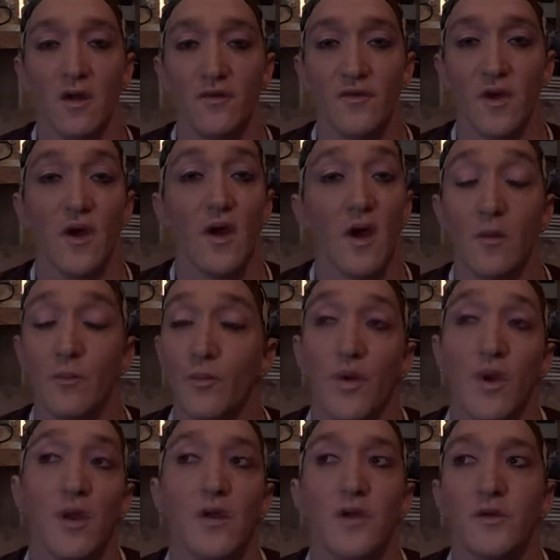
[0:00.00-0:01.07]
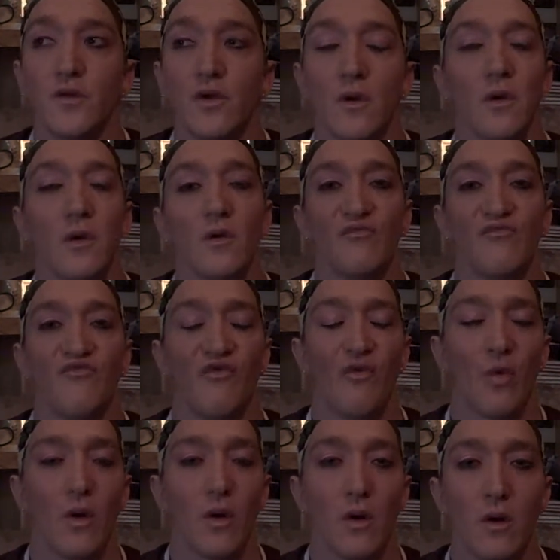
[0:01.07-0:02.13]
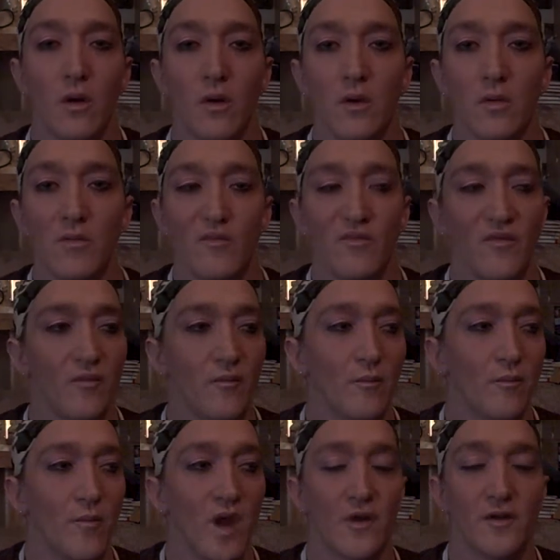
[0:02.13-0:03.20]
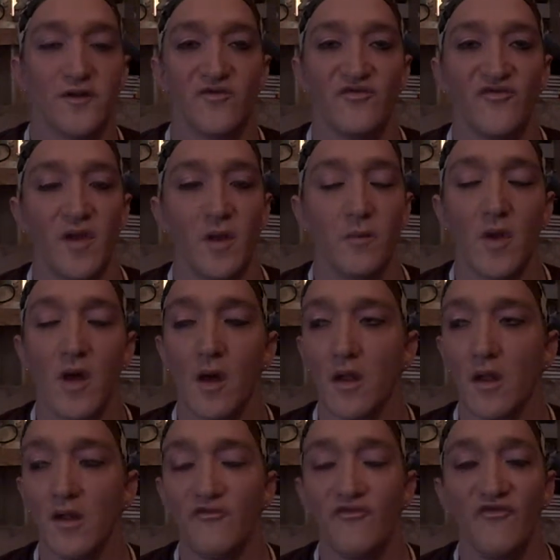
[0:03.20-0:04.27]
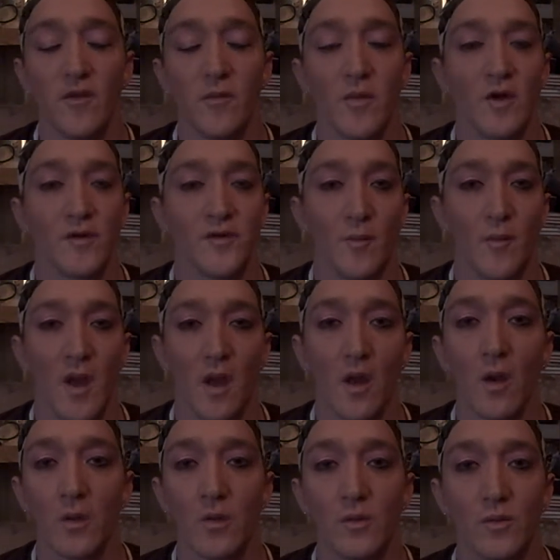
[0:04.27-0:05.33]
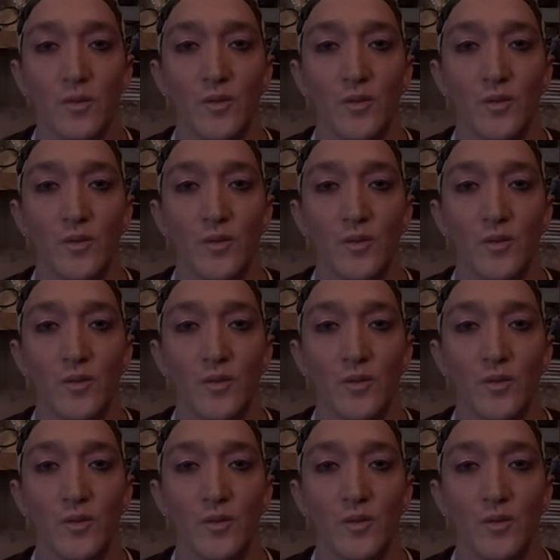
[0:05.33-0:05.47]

the umbrella term for male to female and female to male.